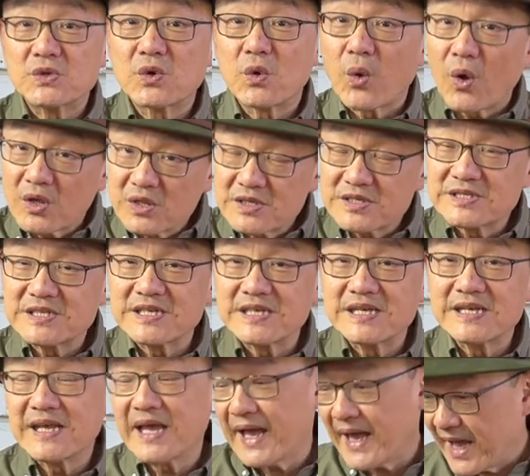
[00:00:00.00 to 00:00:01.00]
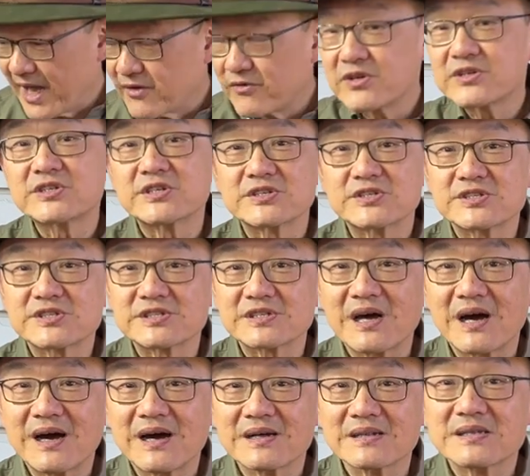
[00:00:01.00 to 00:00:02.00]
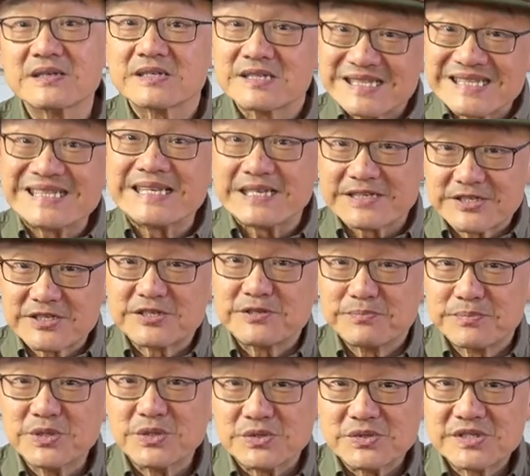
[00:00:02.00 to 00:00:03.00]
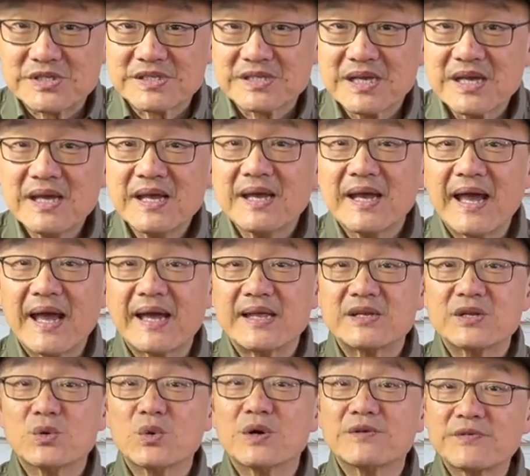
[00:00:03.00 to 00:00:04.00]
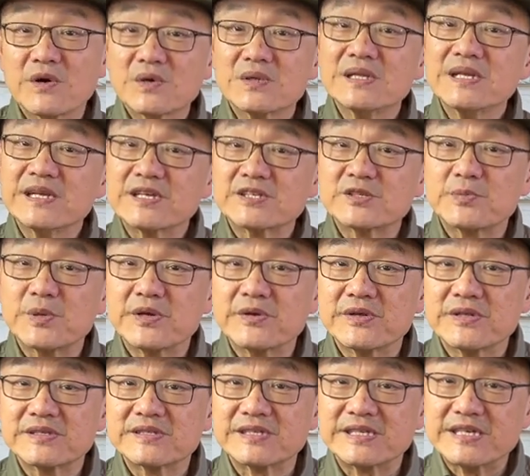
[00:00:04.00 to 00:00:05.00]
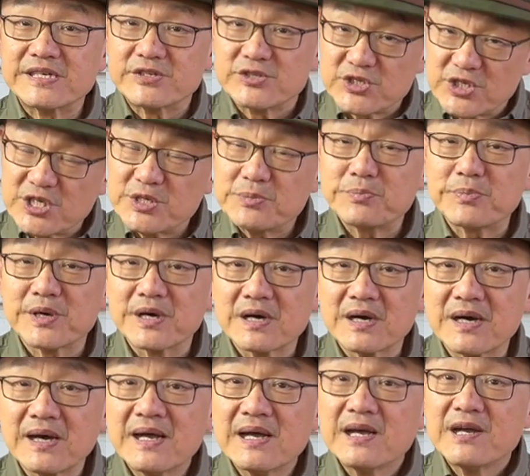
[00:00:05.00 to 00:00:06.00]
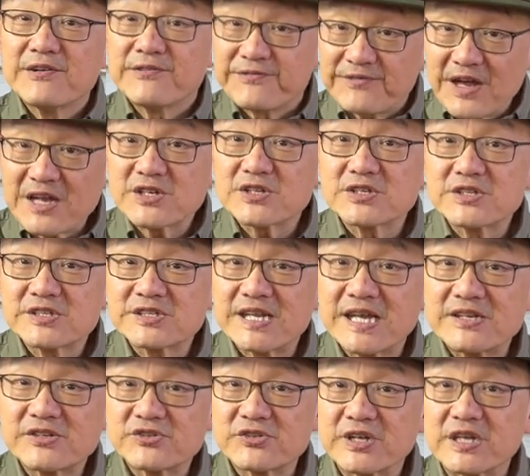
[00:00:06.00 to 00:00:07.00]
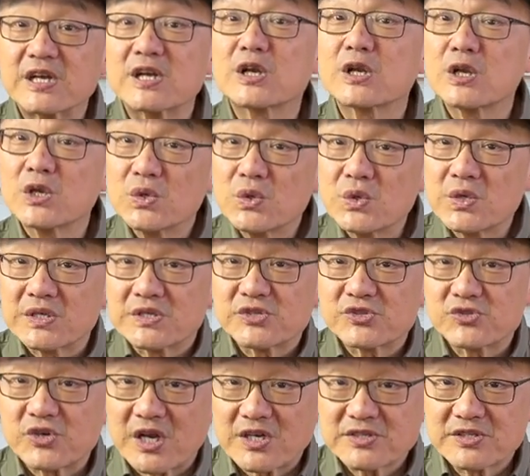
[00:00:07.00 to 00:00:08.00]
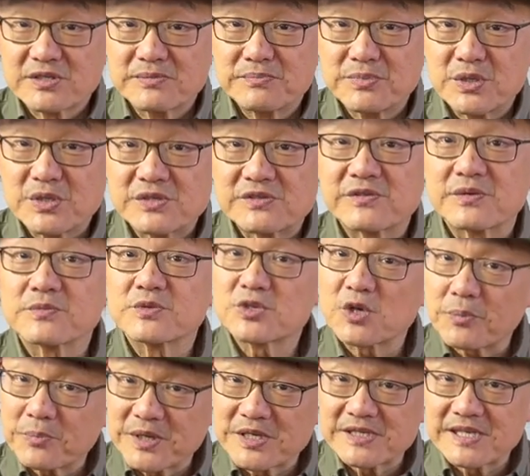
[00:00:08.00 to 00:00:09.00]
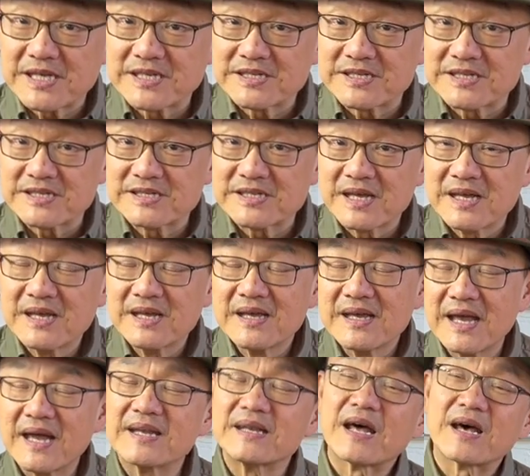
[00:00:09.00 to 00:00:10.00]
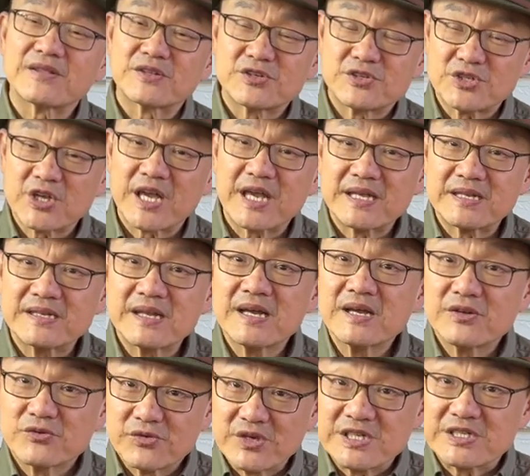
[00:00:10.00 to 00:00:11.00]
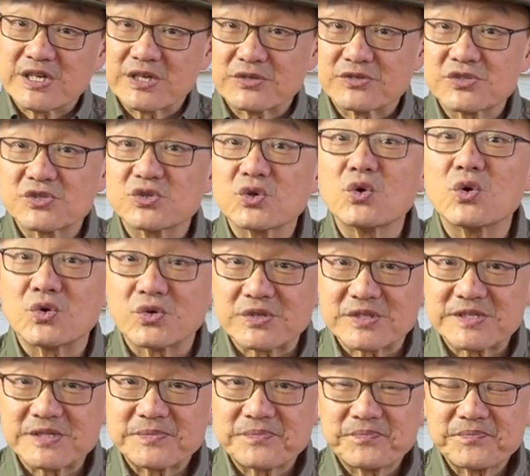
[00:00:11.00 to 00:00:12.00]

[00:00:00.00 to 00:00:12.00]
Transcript: quality, heritage style, stitched boots and who have only experienced the cheaper, fashion centric glue construction boots from shopping centres and other chain retail stores.